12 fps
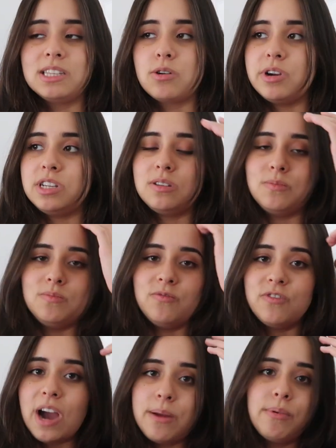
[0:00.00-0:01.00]
It's going to
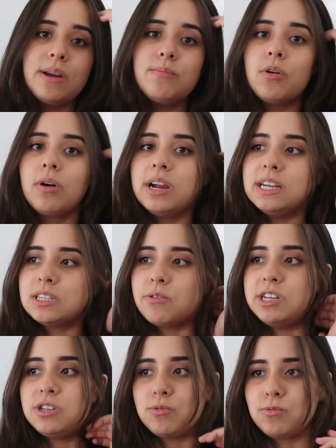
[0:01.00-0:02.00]
vibrate more, it's
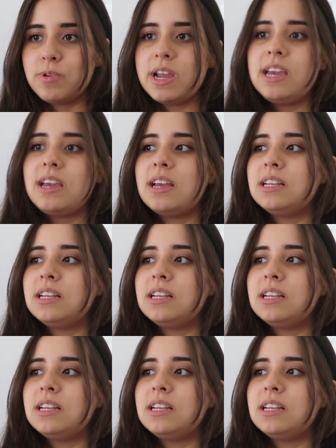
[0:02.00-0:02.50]
going to ring,